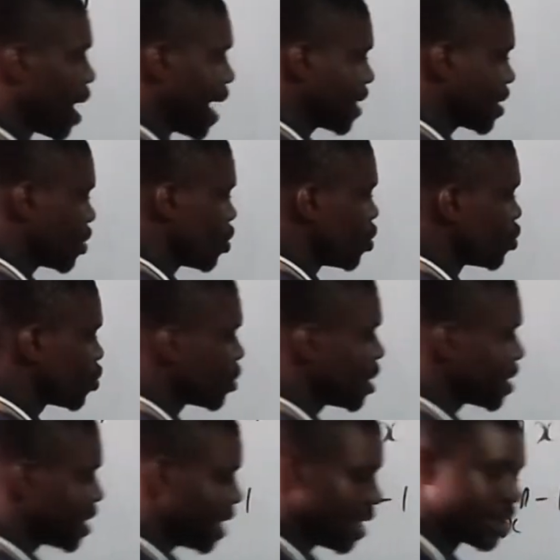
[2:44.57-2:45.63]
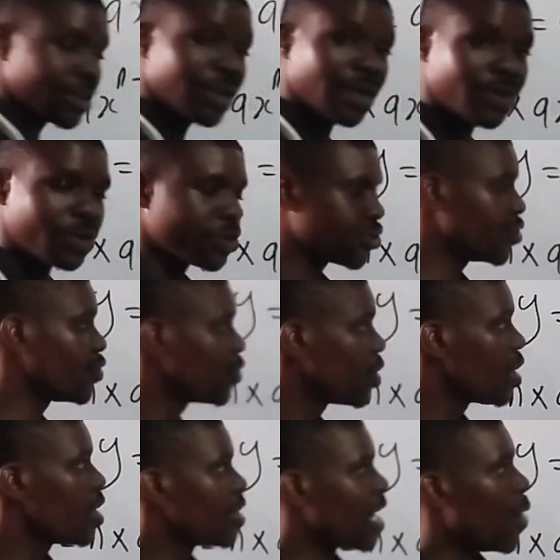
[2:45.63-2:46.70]
right? So this is the answer. So
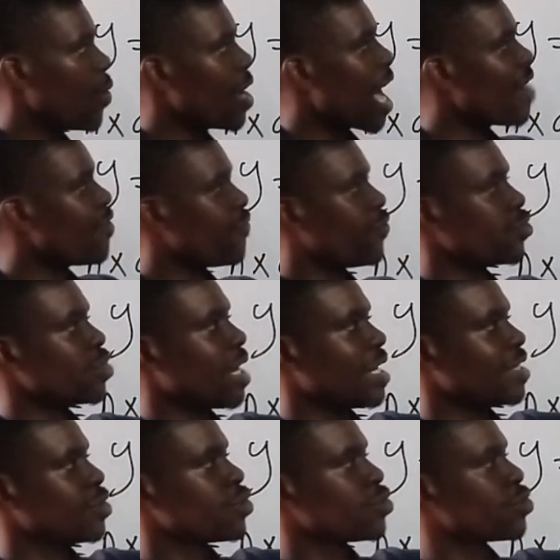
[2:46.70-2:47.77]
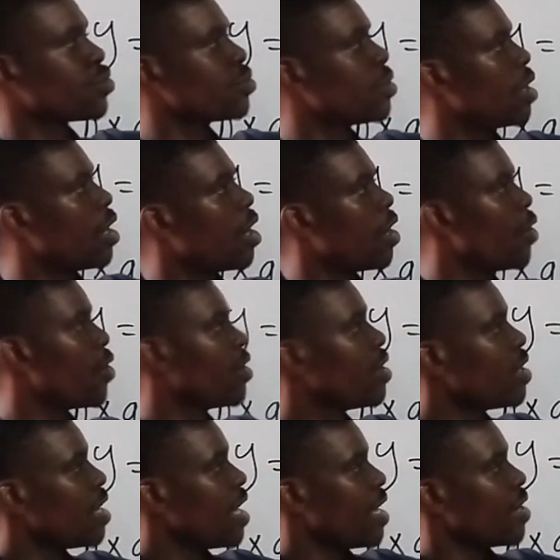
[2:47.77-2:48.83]
now when you have a function like this,
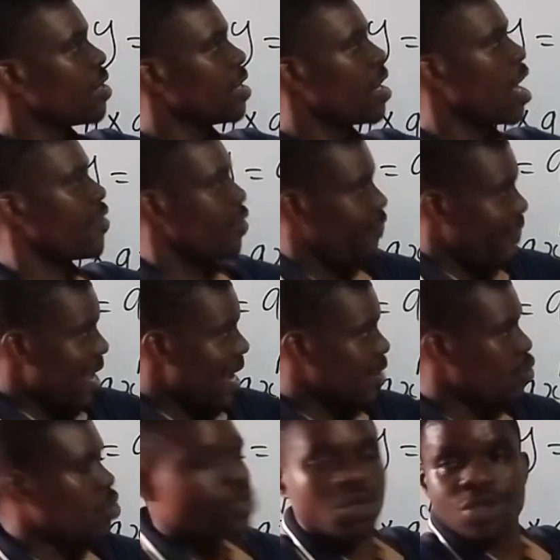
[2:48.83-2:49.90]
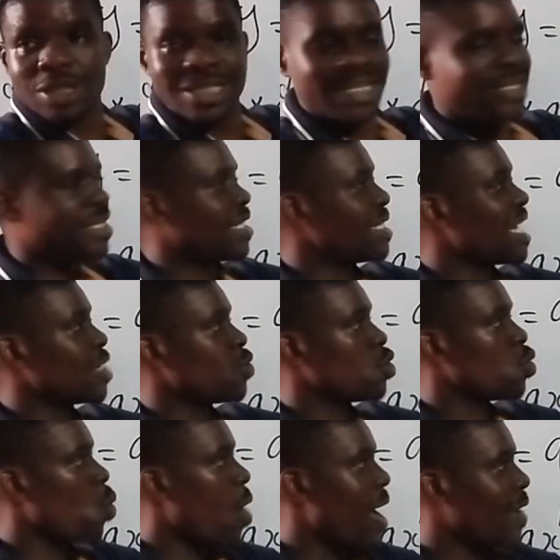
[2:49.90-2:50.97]
f of x, which you also see the same time
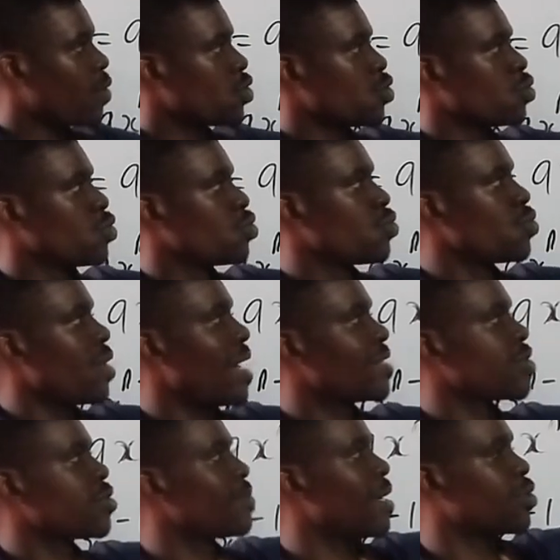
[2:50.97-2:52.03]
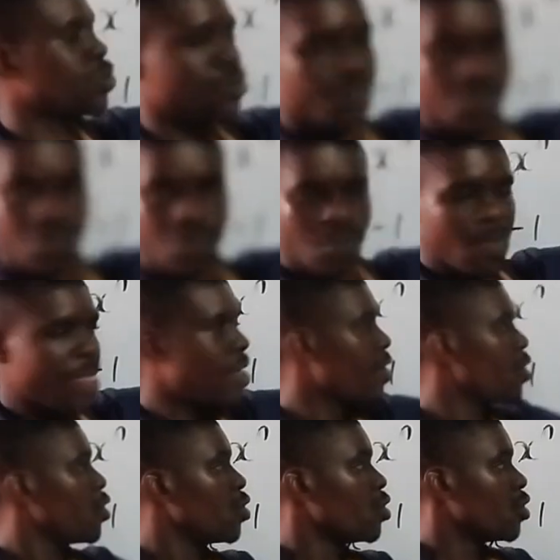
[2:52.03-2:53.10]
of y equals to 2x power 2.
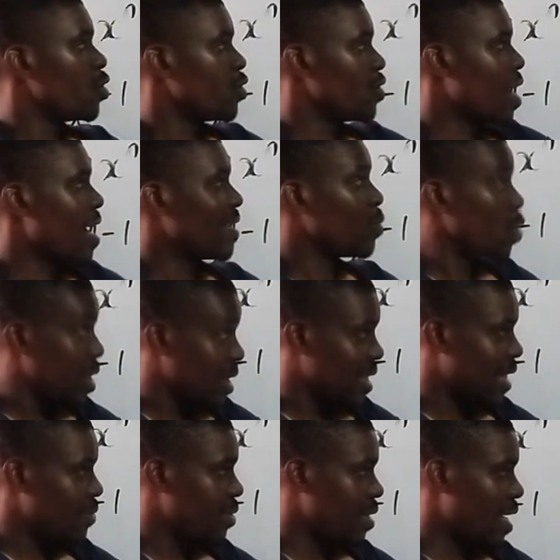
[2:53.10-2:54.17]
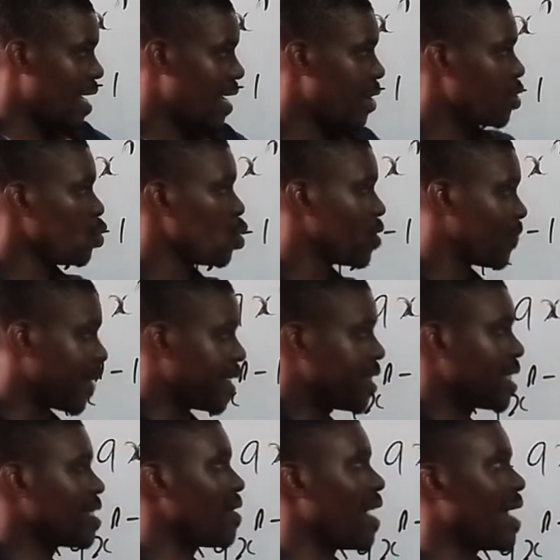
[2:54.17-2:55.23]
Now, which is the same thing here, you
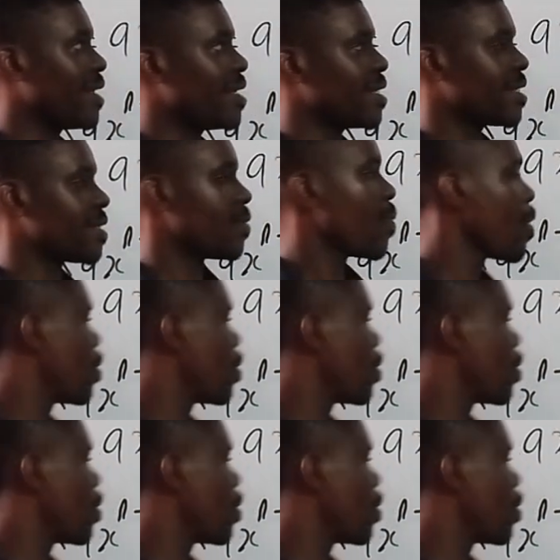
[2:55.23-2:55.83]
differentiate like this,